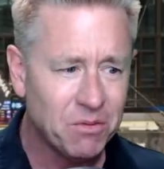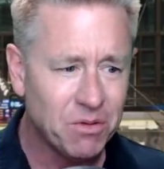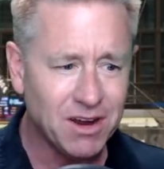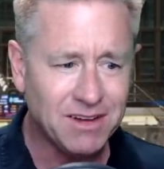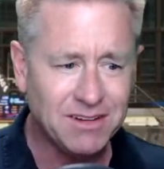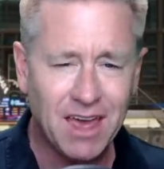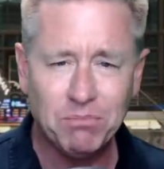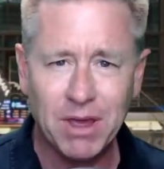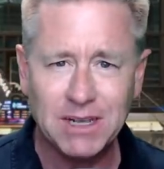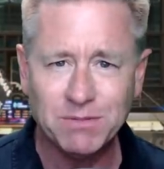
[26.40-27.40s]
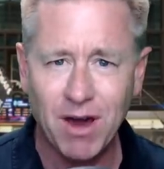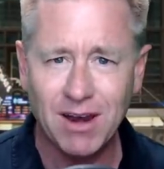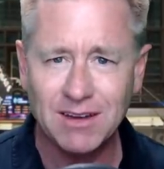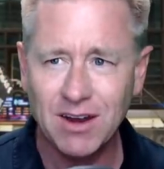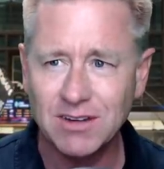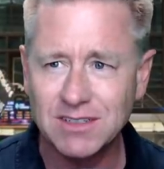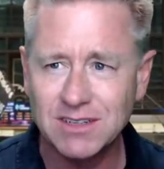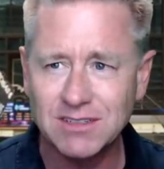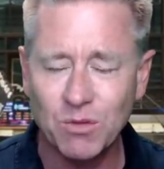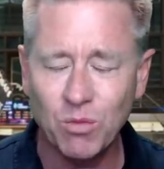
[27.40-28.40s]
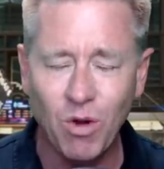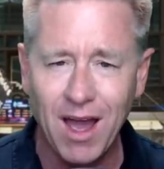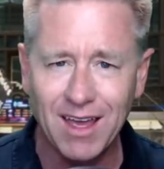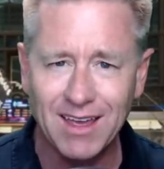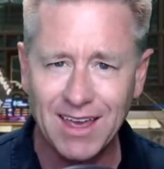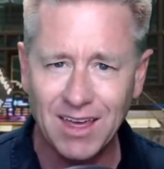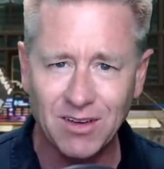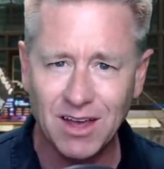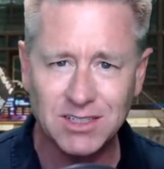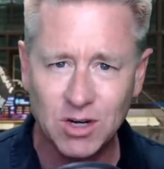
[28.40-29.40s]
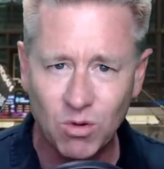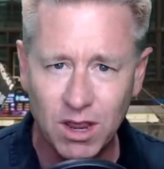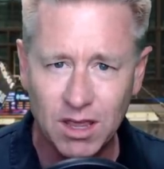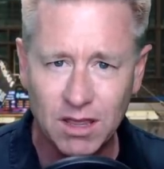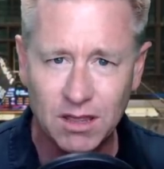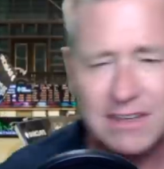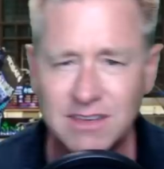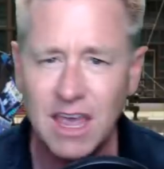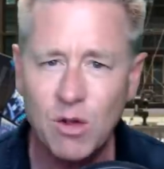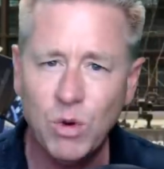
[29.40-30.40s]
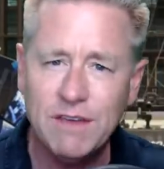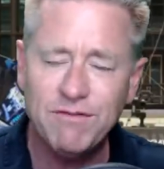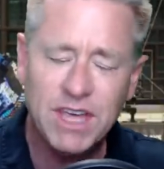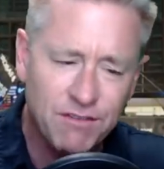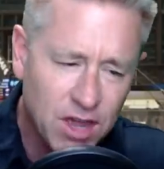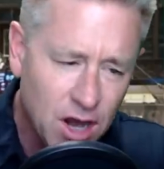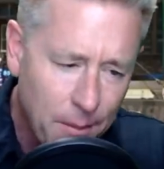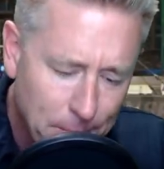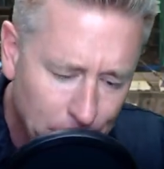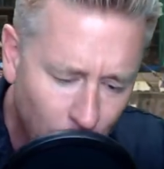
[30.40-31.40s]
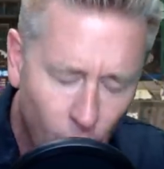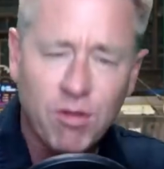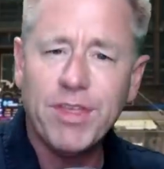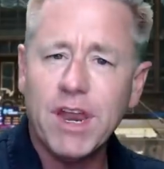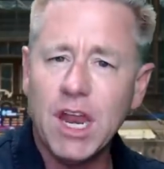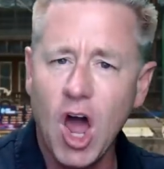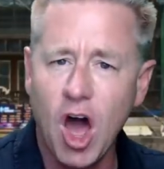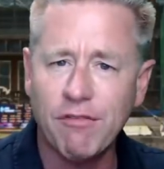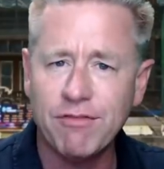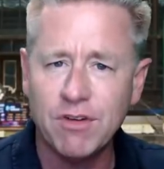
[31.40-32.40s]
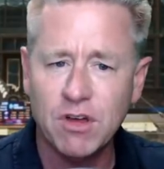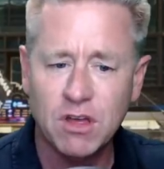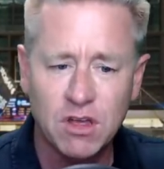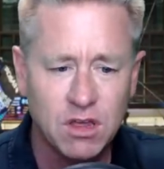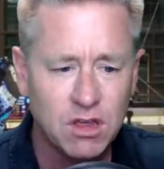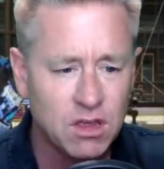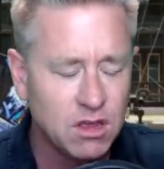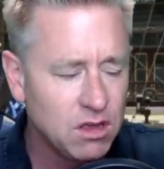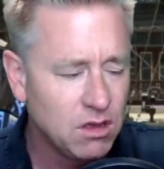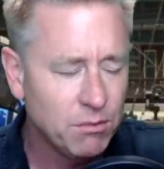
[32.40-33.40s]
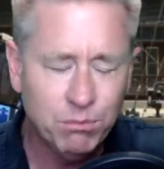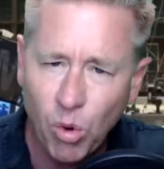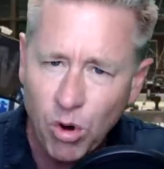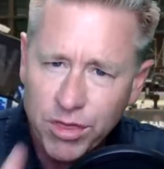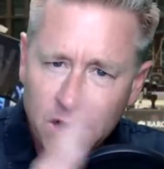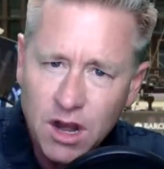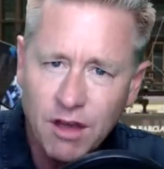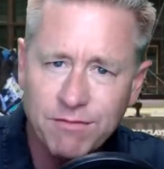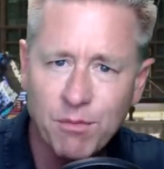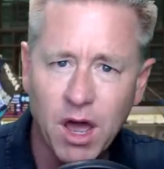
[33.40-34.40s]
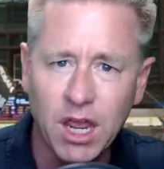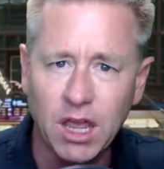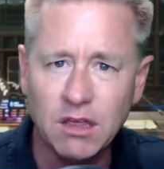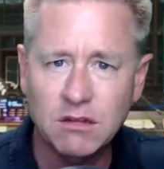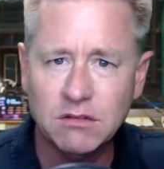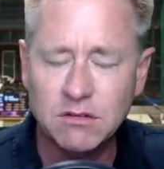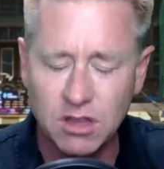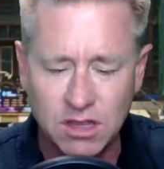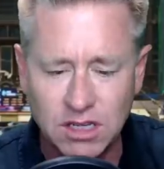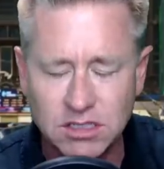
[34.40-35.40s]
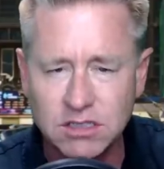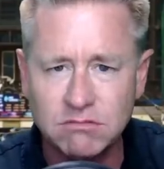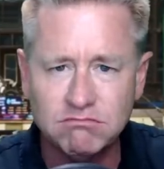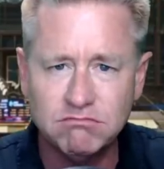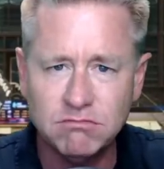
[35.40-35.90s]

We're in a debt-based monetary system. Why can't you guys agree? They say we've given more than enough, more than enough money to these